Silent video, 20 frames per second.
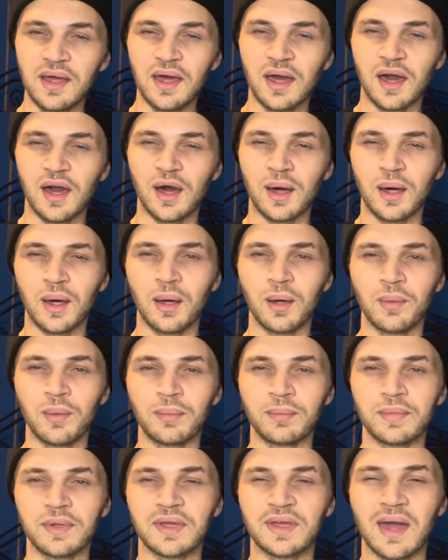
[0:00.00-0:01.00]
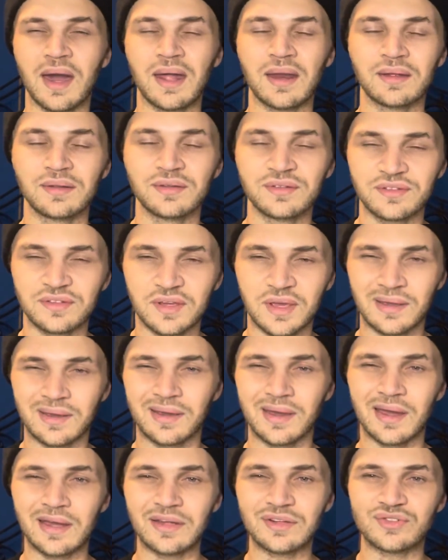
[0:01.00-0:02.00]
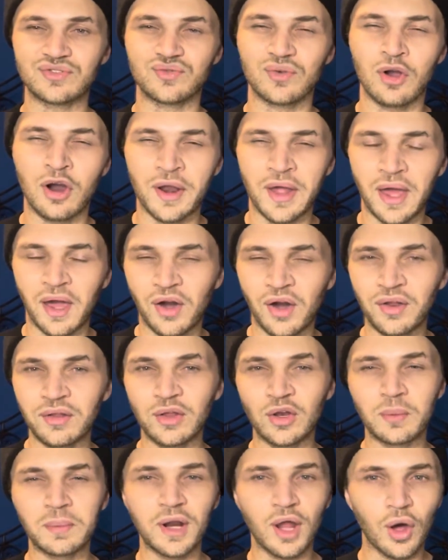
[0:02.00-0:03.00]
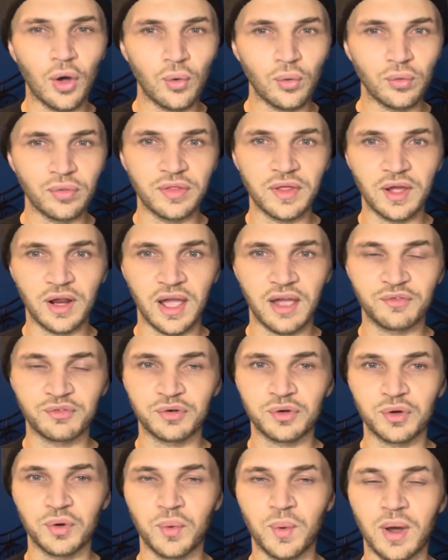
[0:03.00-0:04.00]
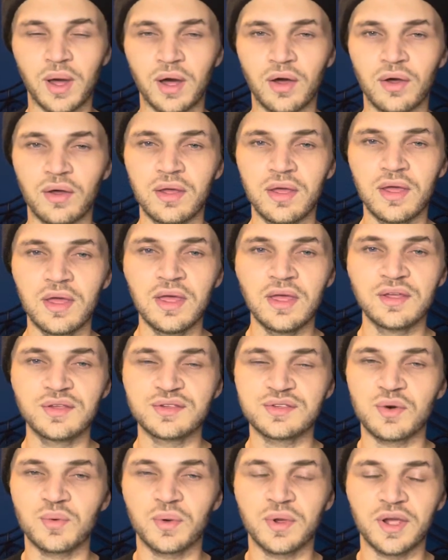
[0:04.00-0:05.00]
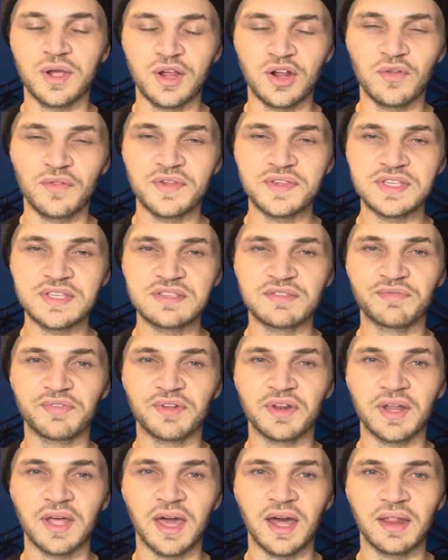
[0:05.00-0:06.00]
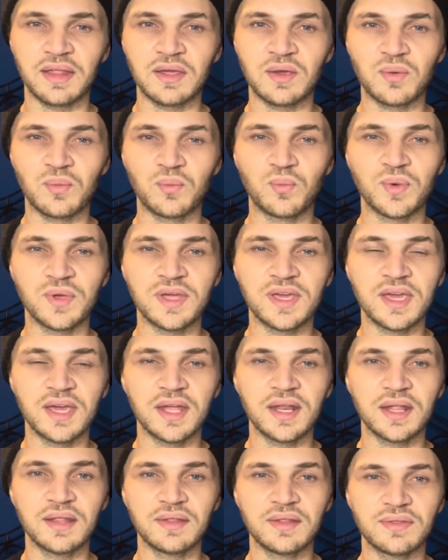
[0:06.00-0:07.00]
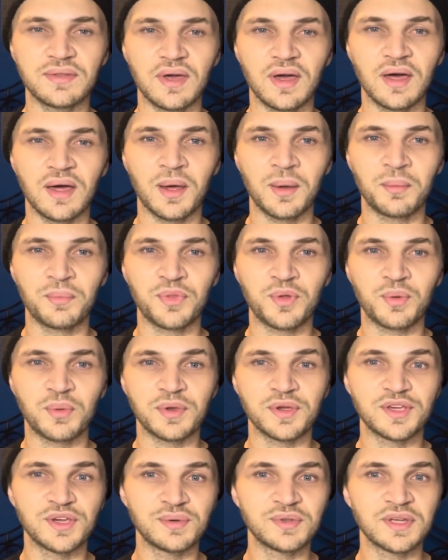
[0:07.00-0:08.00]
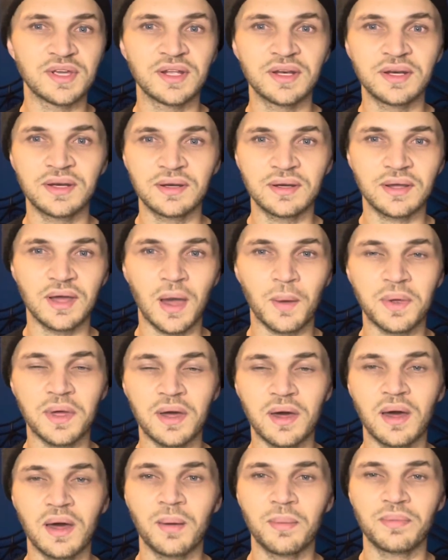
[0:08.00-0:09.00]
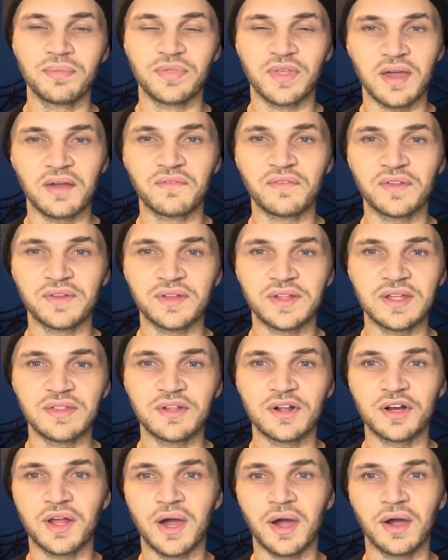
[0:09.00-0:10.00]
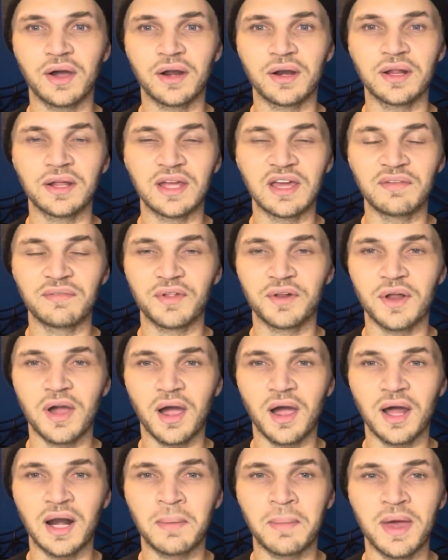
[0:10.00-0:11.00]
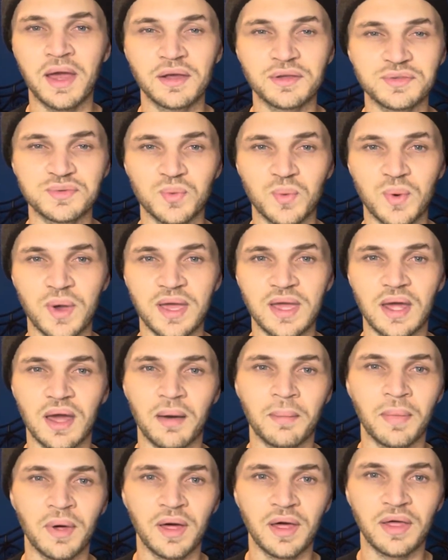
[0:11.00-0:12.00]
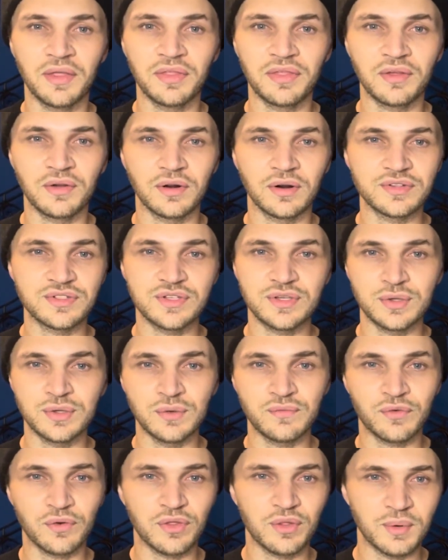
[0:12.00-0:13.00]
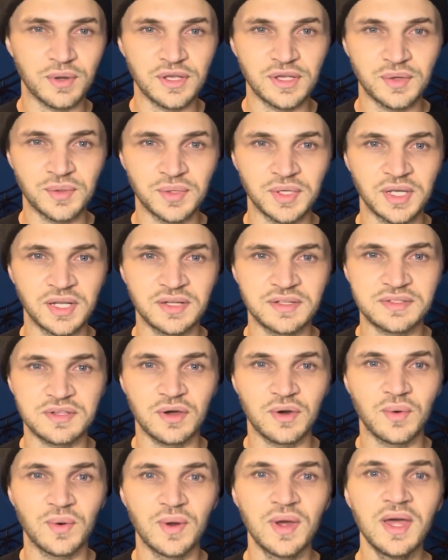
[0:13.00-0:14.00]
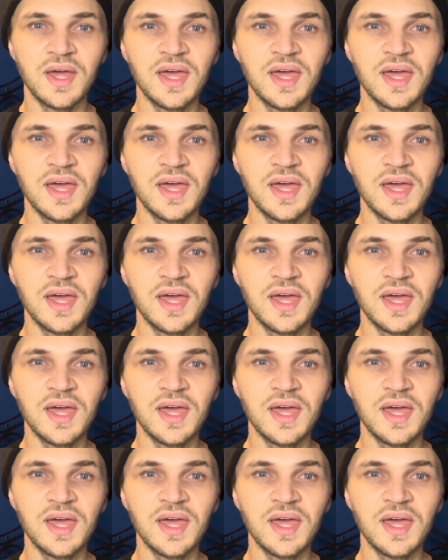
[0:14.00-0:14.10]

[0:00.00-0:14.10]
Um, it kind of got drawn out a little bit old there after a while. So we're here on the season finale. We get um, the reunion coming up. Thankfully, they're not gonna get. They're not gonna make us wait a month or two for the reunion. So